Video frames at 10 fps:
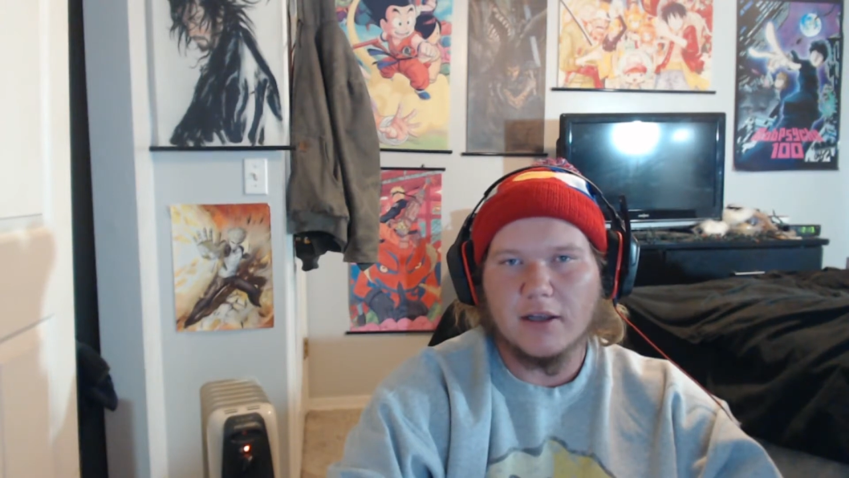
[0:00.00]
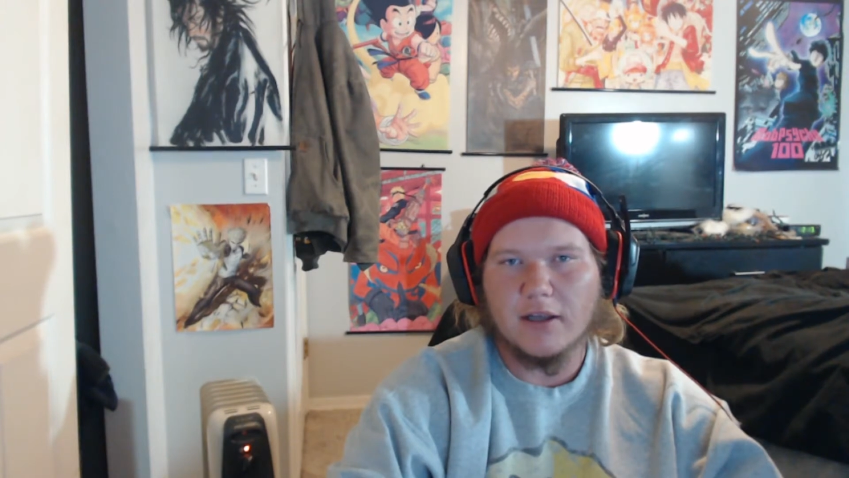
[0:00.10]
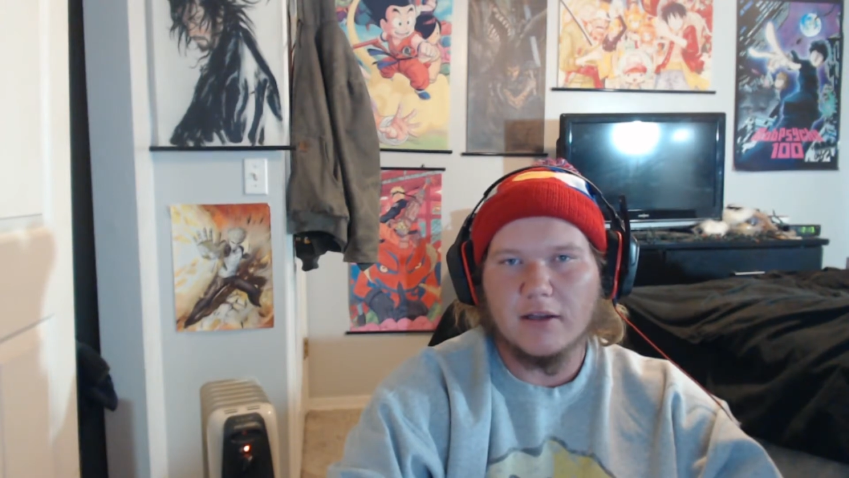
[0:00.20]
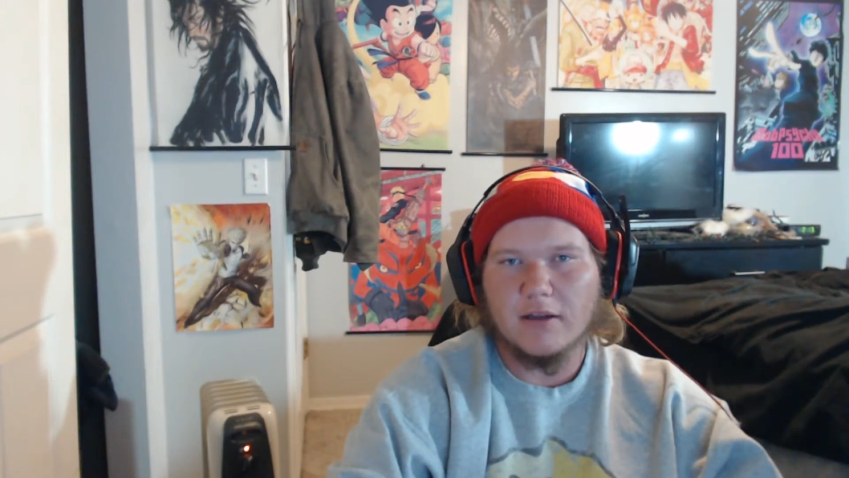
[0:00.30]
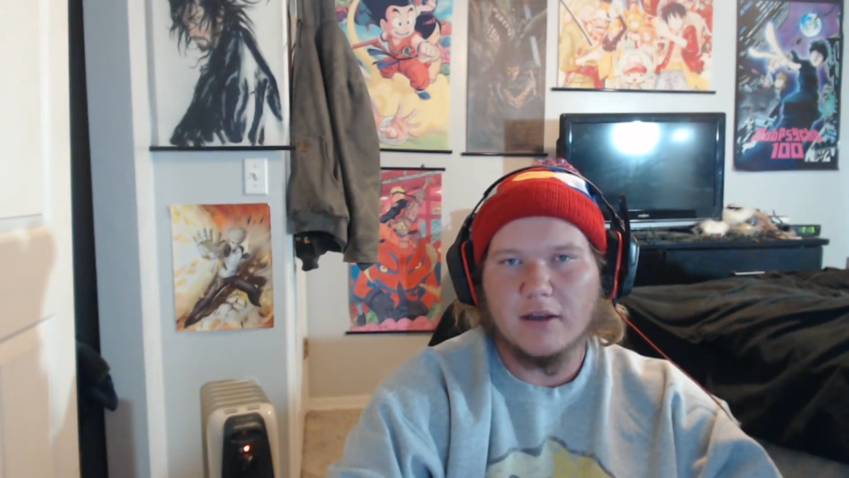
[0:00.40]

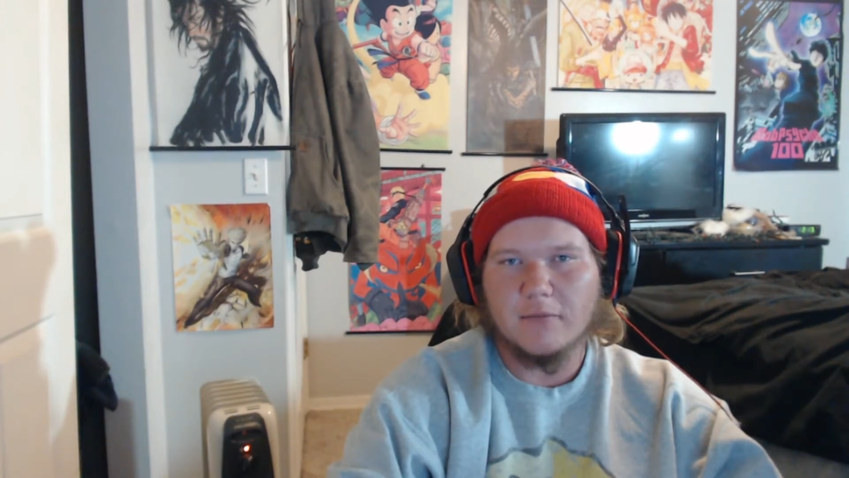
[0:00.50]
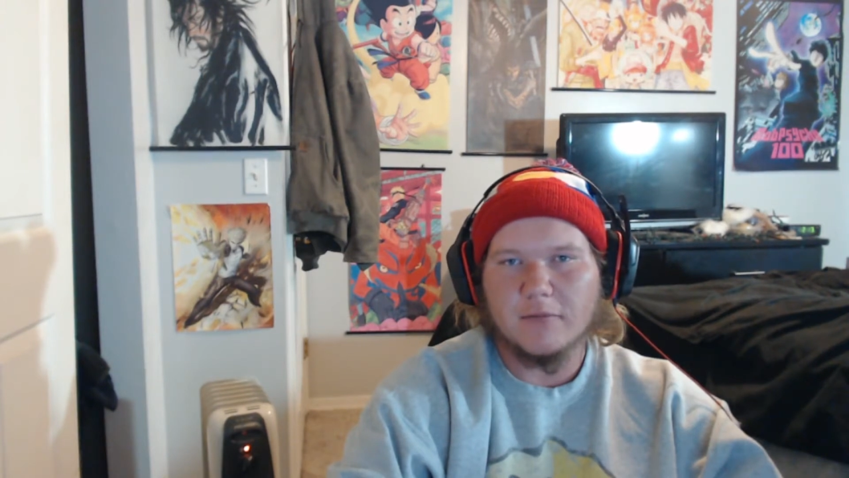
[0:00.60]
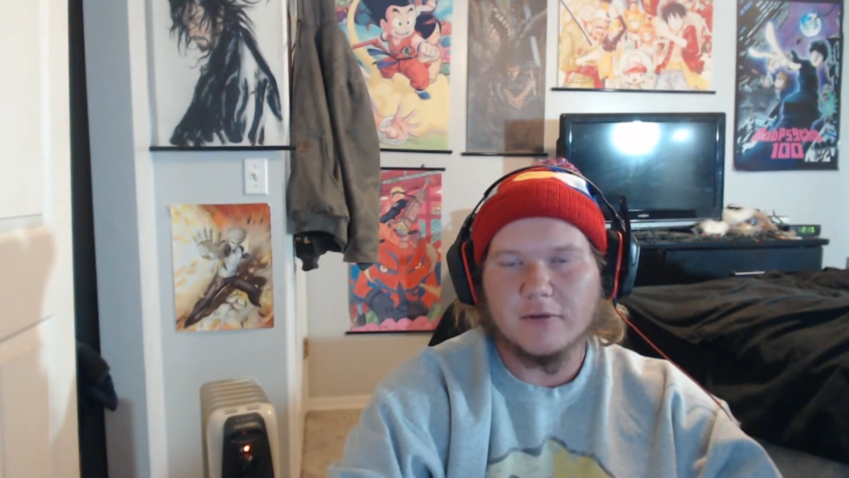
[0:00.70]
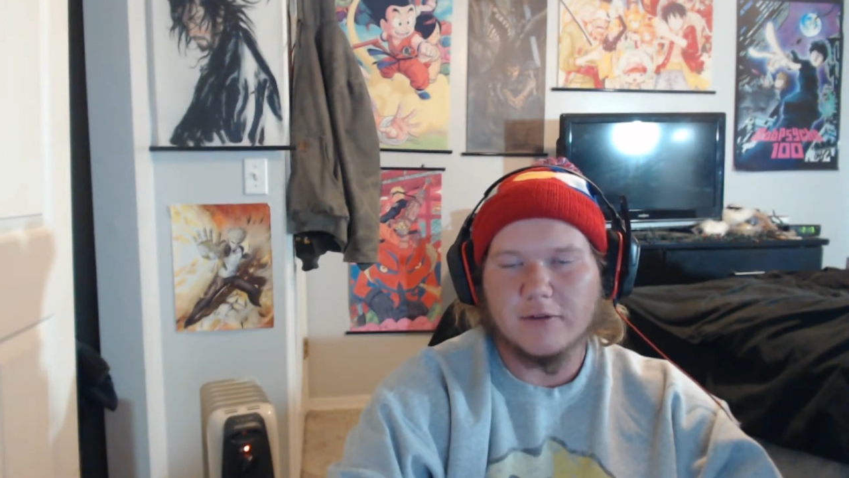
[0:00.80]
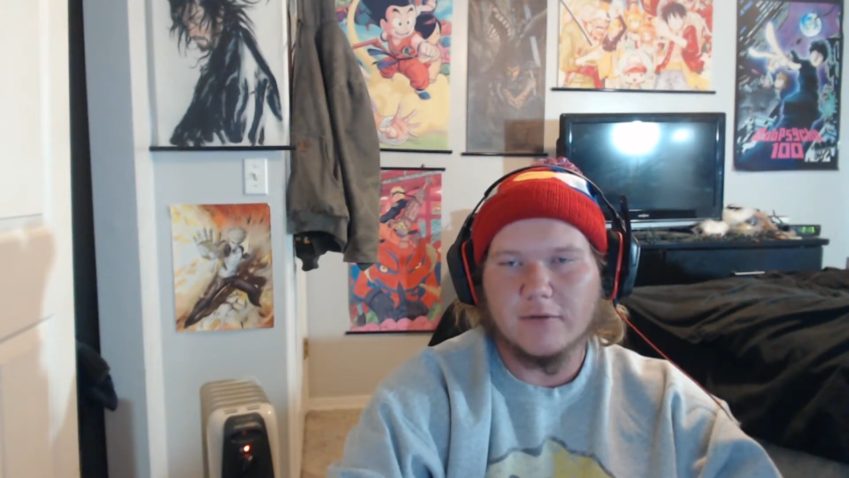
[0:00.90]
it and
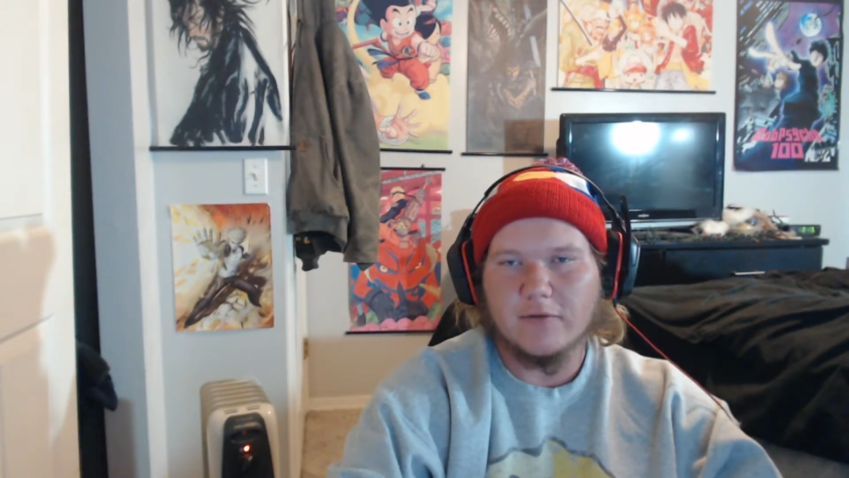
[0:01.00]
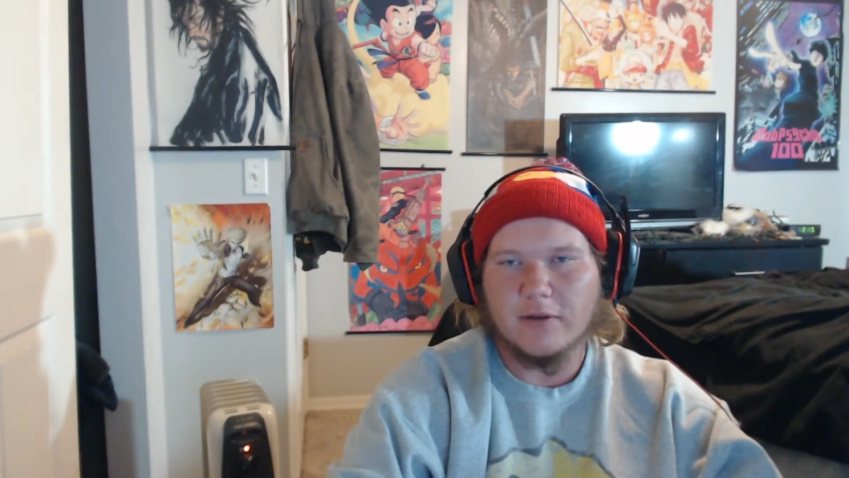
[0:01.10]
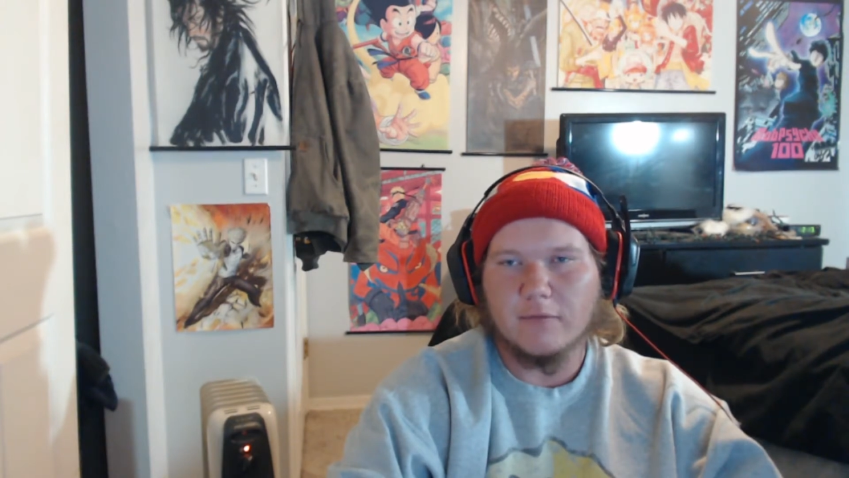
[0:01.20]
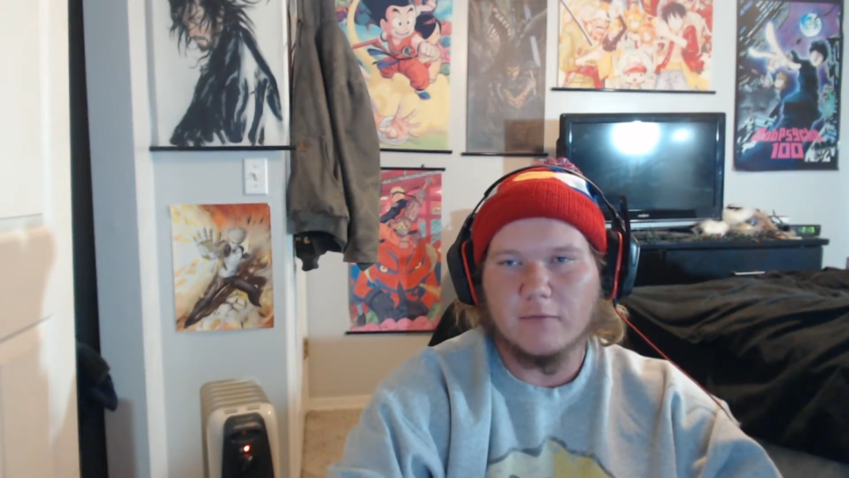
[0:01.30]
preserving